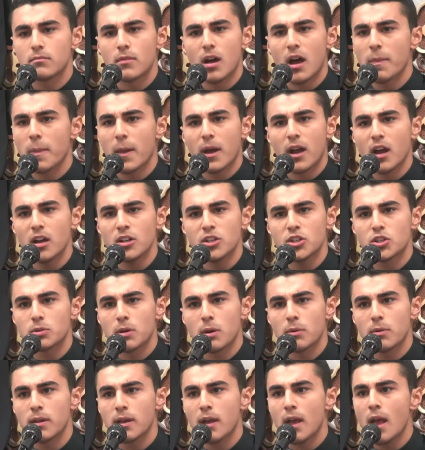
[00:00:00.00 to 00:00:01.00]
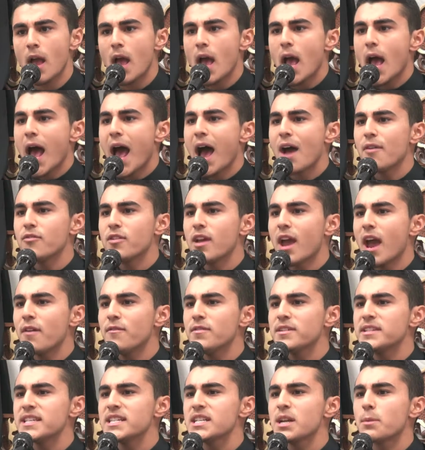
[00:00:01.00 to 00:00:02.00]
On the contrary, have you
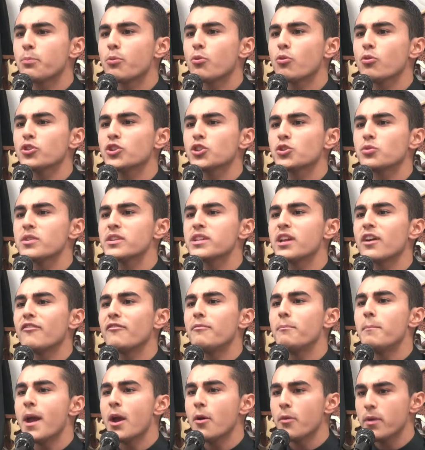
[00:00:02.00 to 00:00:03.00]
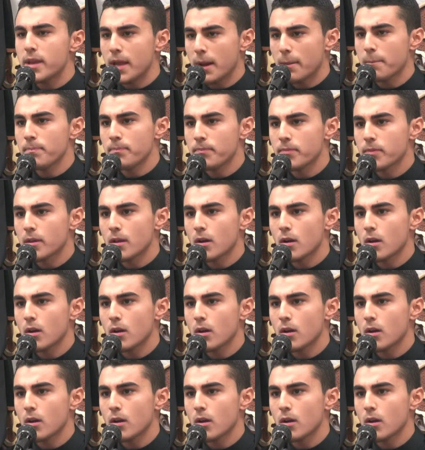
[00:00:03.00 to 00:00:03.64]
ever seen a portrait of Maryam